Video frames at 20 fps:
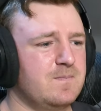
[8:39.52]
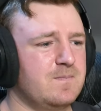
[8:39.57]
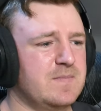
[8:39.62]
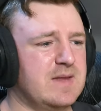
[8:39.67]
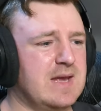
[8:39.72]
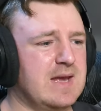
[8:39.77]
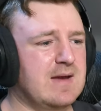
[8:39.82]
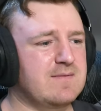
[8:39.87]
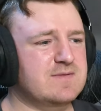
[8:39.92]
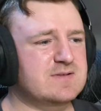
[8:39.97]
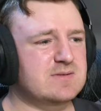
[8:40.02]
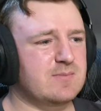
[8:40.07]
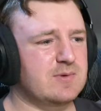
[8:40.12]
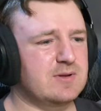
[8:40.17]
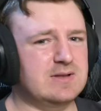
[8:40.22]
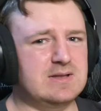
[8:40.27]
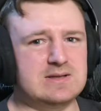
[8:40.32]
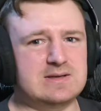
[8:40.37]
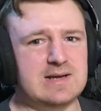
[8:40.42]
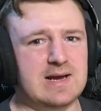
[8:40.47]
they have some
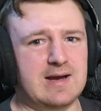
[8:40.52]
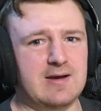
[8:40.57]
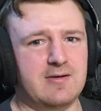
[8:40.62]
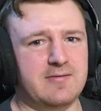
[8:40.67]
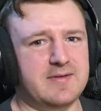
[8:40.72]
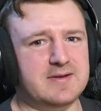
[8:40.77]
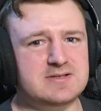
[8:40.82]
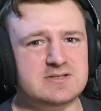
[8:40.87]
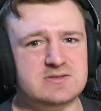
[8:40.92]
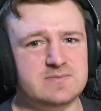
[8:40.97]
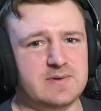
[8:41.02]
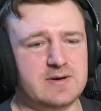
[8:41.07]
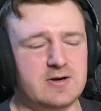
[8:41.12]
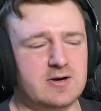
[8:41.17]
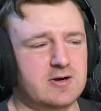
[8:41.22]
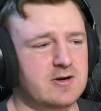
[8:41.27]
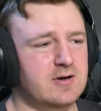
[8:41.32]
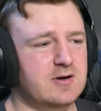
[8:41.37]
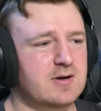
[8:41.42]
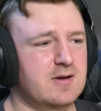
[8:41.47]
elite talent that's just been
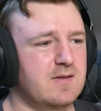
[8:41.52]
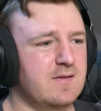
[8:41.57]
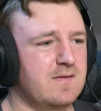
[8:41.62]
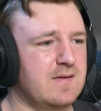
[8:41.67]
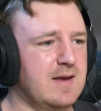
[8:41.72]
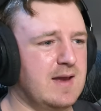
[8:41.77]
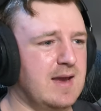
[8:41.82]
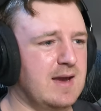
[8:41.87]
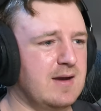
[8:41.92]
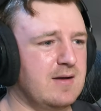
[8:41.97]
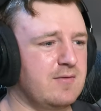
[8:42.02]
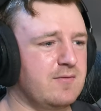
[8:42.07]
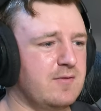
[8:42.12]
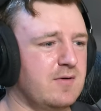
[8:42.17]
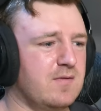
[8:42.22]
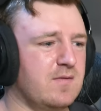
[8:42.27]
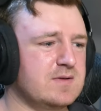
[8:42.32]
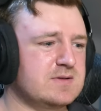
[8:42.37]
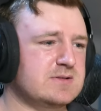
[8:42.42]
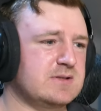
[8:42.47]
hurt, and then they have
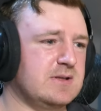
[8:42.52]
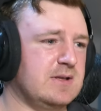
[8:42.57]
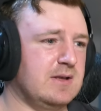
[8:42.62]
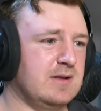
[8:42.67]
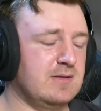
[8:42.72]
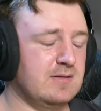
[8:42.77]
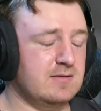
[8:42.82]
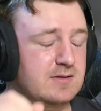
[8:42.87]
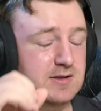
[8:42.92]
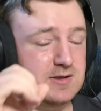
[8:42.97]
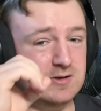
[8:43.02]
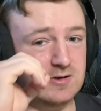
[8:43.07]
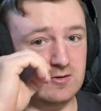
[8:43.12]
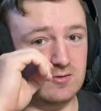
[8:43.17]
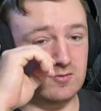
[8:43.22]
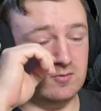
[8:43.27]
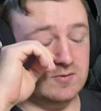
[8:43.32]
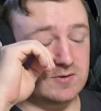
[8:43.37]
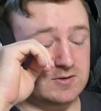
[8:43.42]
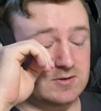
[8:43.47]
obviously the
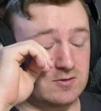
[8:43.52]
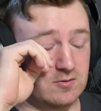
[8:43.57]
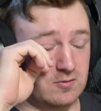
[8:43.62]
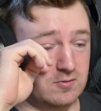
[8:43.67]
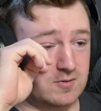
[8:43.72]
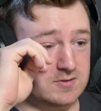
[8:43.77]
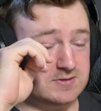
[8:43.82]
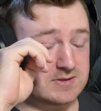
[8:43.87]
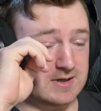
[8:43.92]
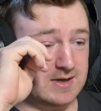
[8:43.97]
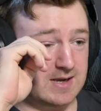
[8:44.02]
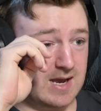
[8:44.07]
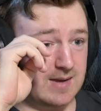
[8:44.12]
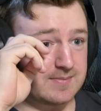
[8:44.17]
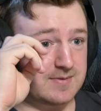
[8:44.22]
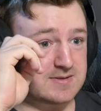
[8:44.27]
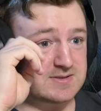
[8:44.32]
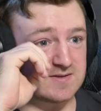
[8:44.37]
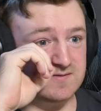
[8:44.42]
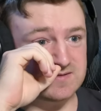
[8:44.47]
two origin
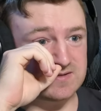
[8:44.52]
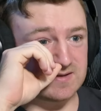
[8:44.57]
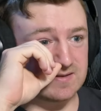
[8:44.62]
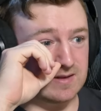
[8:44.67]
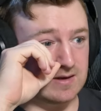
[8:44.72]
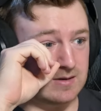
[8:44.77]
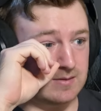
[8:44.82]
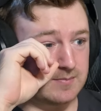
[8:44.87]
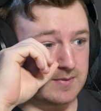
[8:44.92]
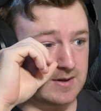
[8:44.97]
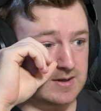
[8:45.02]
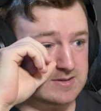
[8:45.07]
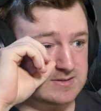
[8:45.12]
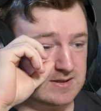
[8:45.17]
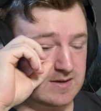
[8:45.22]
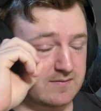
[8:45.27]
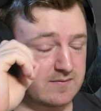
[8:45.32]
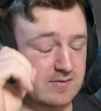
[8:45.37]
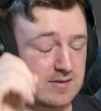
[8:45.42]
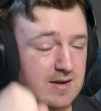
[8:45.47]
captains. I've said that a bunch.
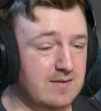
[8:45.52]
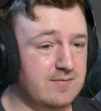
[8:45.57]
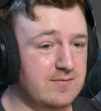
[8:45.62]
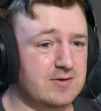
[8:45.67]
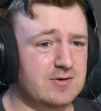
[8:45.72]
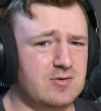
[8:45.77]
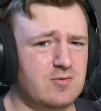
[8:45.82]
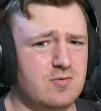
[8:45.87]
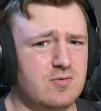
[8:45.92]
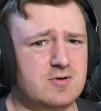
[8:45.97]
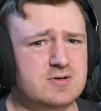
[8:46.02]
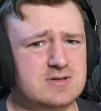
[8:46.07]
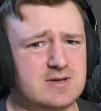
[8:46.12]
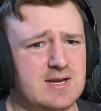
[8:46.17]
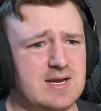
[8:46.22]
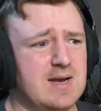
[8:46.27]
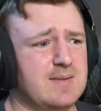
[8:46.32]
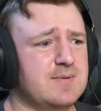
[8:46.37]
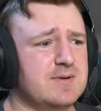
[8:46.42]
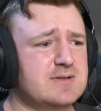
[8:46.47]
Having two origin
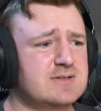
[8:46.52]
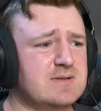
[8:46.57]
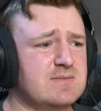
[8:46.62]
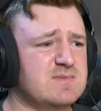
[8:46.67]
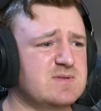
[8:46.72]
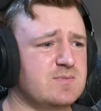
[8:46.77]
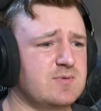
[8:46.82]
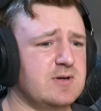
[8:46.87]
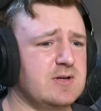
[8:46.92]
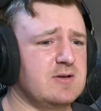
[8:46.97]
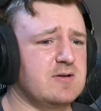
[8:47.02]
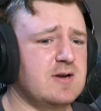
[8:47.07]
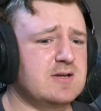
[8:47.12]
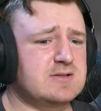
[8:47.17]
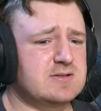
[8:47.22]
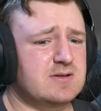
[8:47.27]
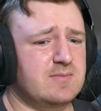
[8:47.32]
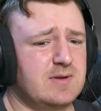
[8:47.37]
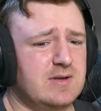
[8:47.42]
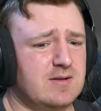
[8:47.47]
captains seems pretty
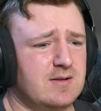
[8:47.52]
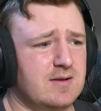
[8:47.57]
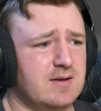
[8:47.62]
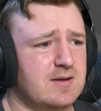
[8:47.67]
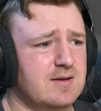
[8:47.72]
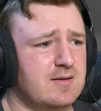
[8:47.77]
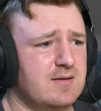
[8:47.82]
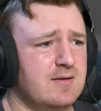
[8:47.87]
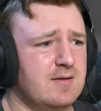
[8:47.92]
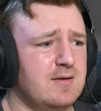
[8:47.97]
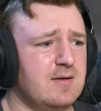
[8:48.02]
crazy to me. Like,